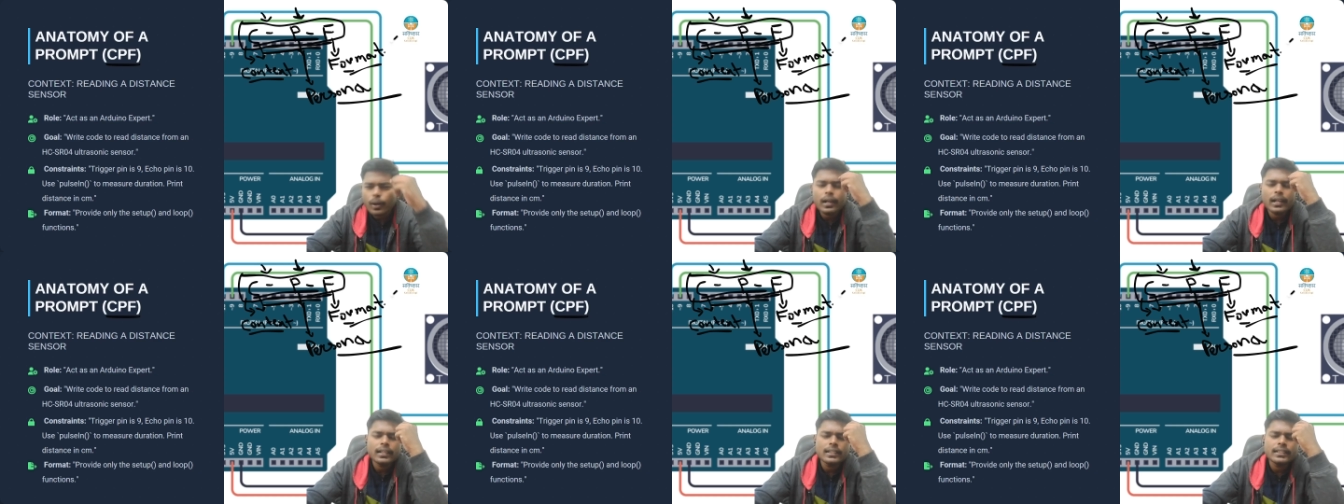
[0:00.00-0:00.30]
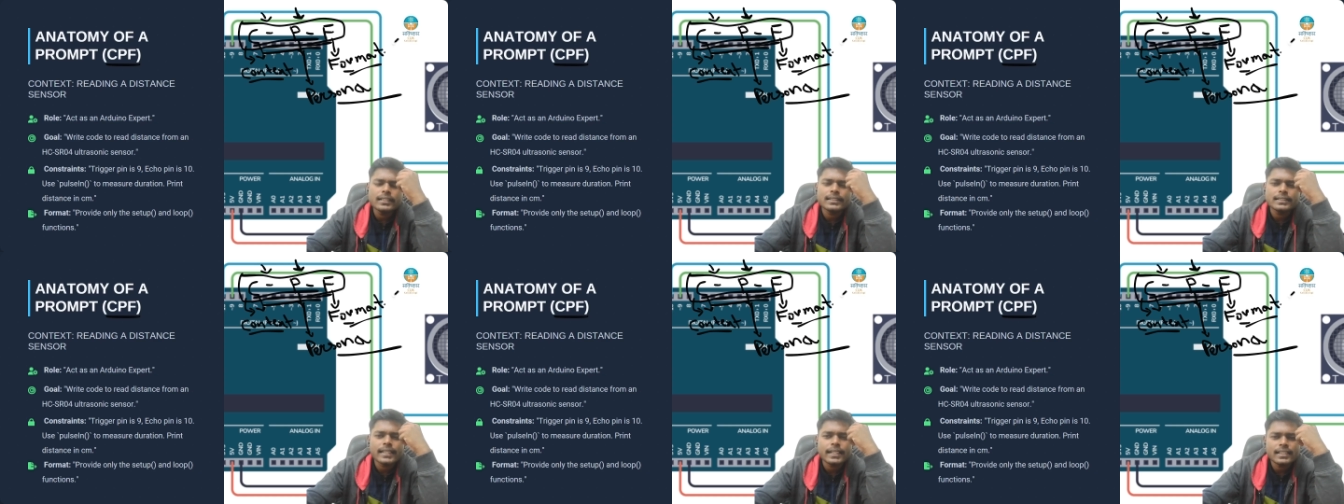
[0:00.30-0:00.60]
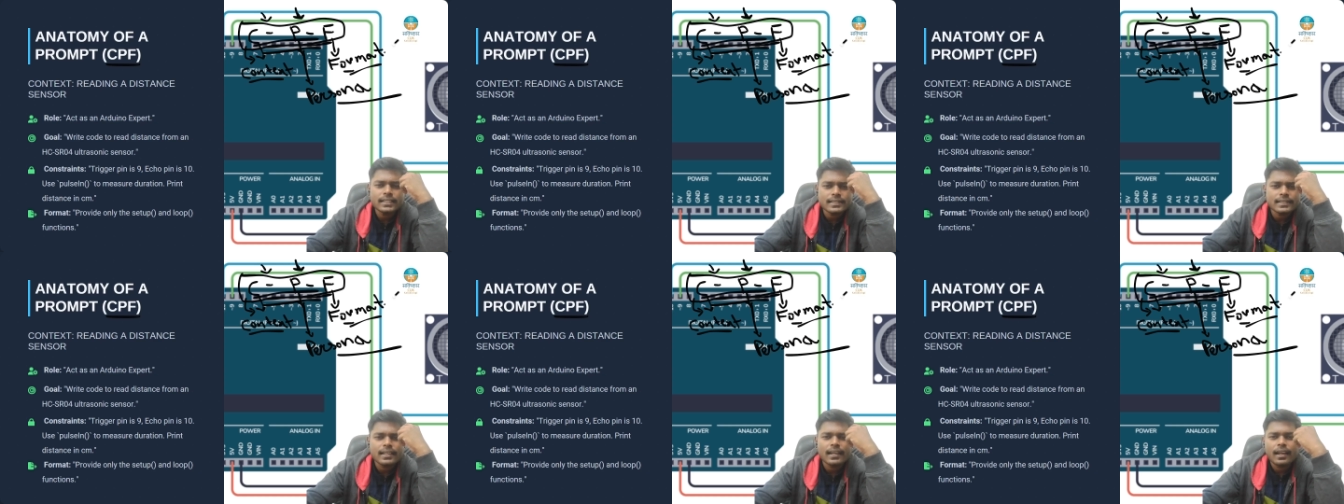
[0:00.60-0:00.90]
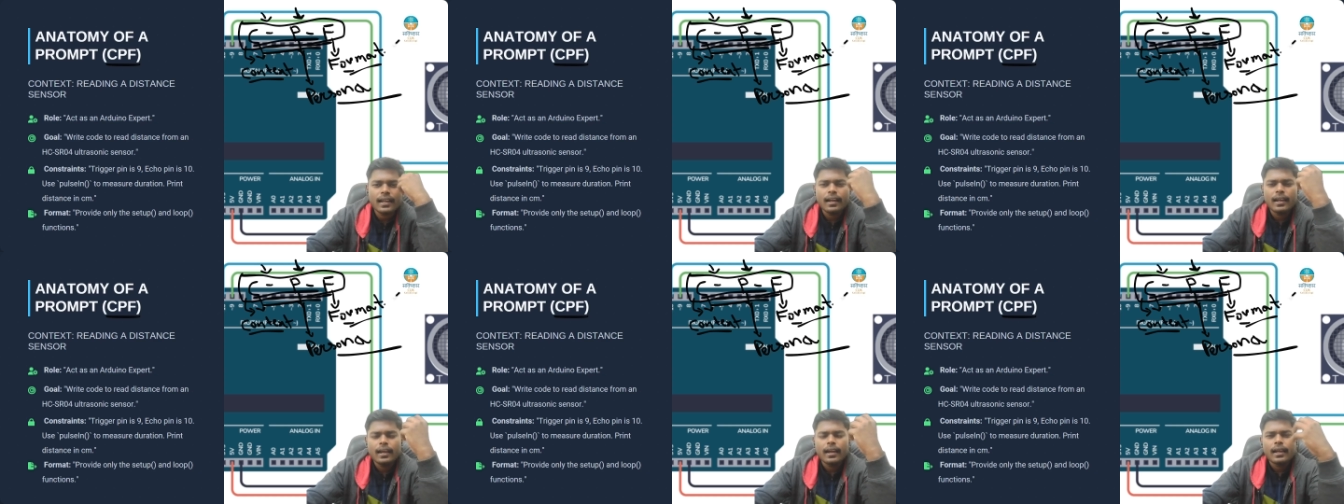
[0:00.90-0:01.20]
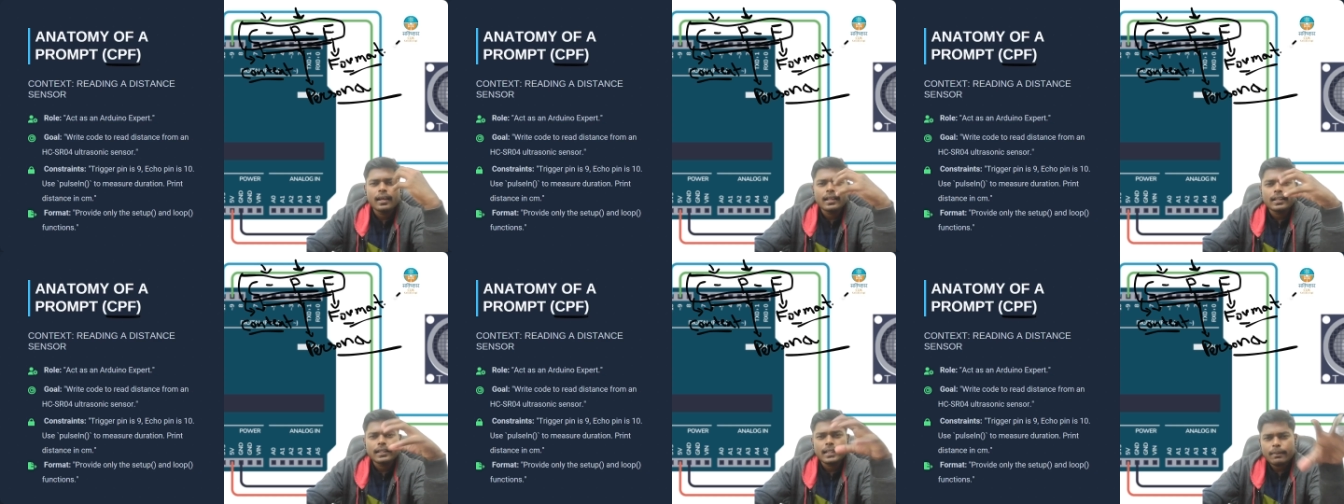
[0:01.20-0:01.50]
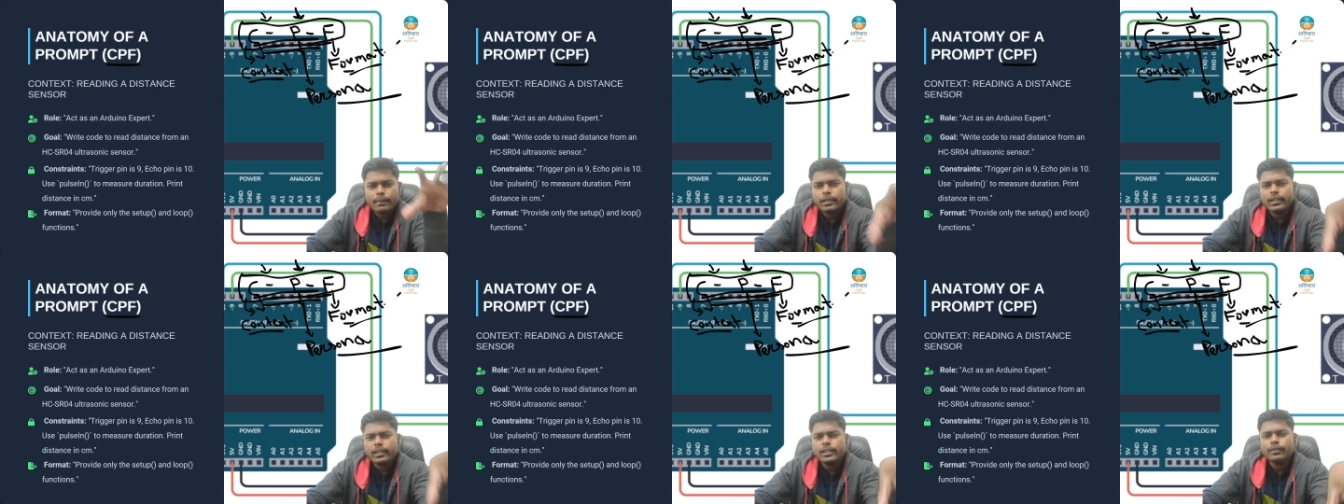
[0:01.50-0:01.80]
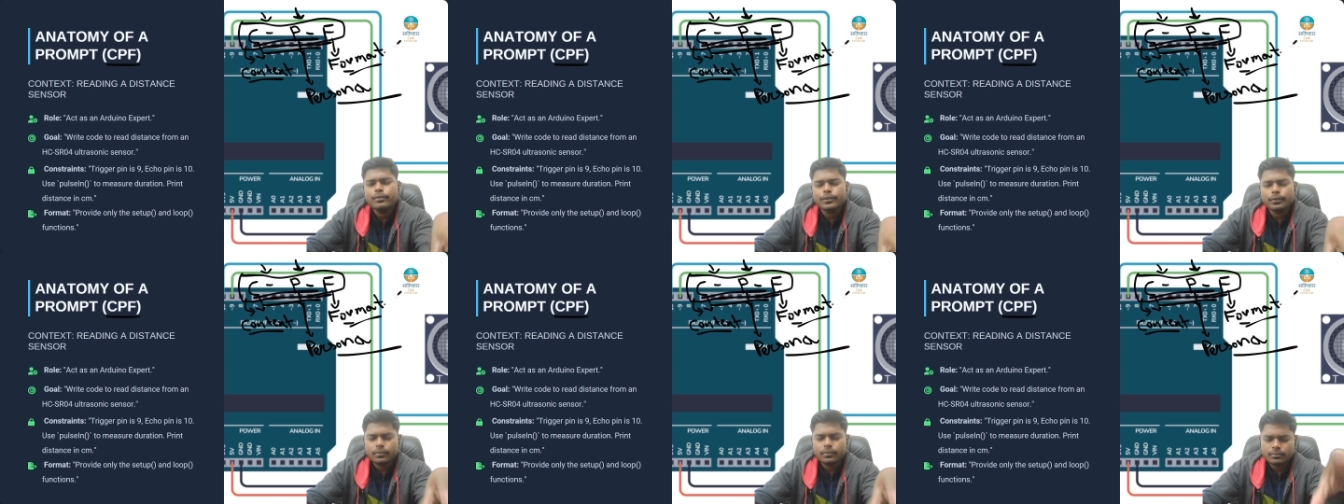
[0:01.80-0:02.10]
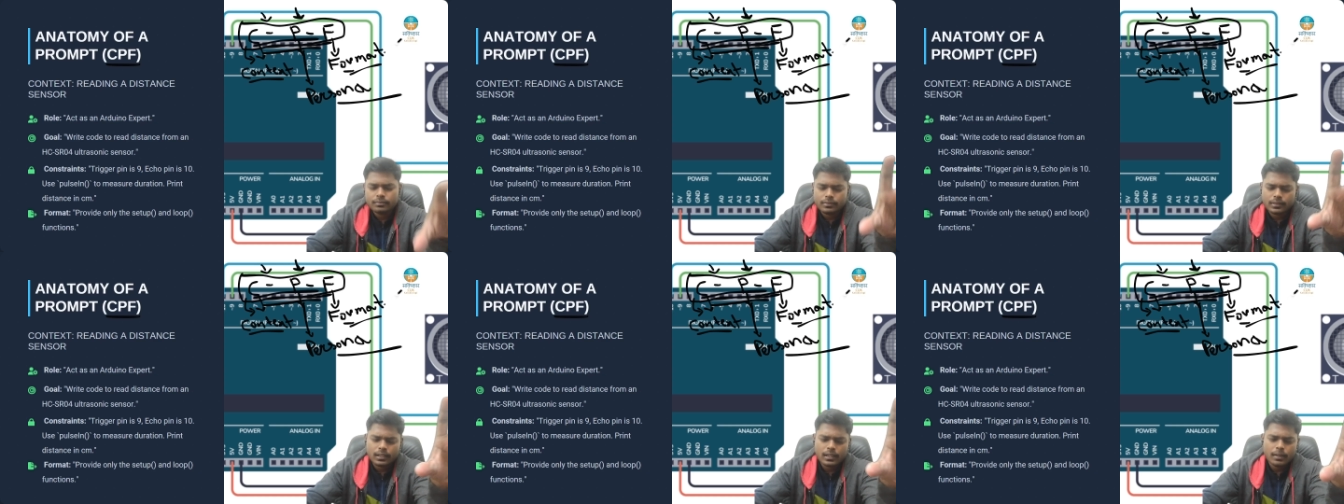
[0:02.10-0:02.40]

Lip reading: What are these things? Let me give you